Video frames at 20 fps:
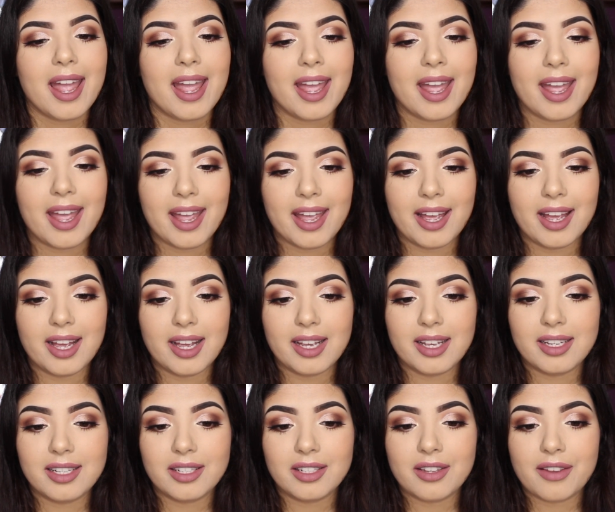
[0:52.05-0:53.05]
It
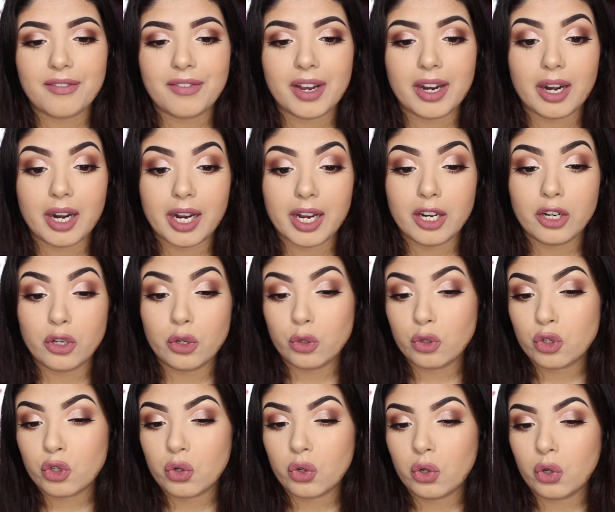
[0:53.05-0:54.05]
is very
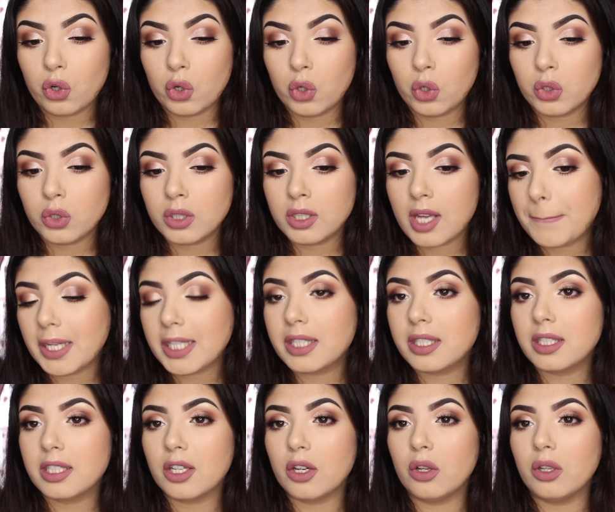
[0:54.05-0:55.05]
neutrals, but
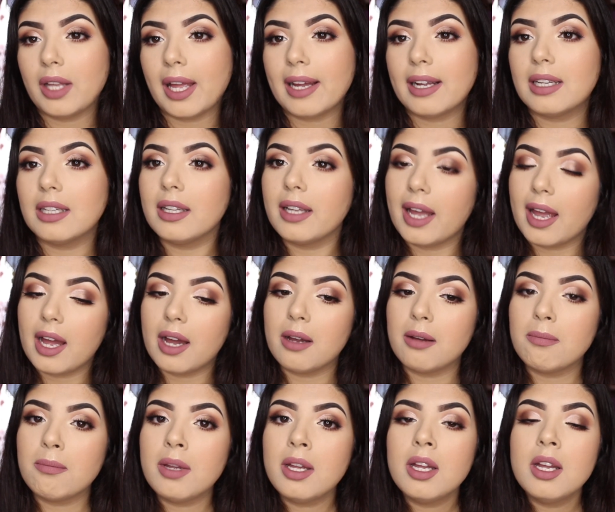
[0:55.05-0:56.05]
still like
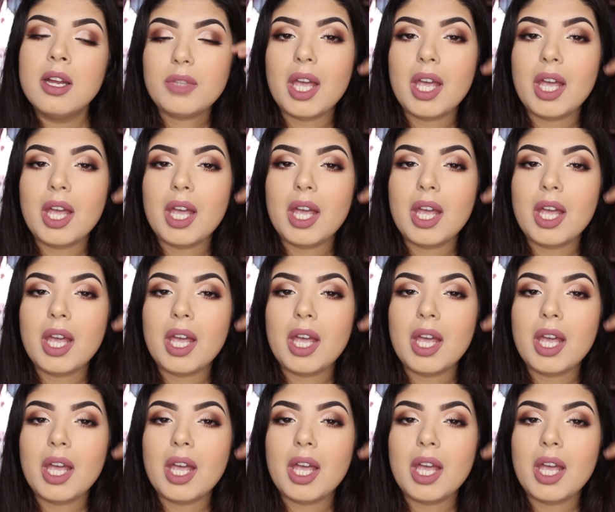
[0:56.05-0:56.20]
glam.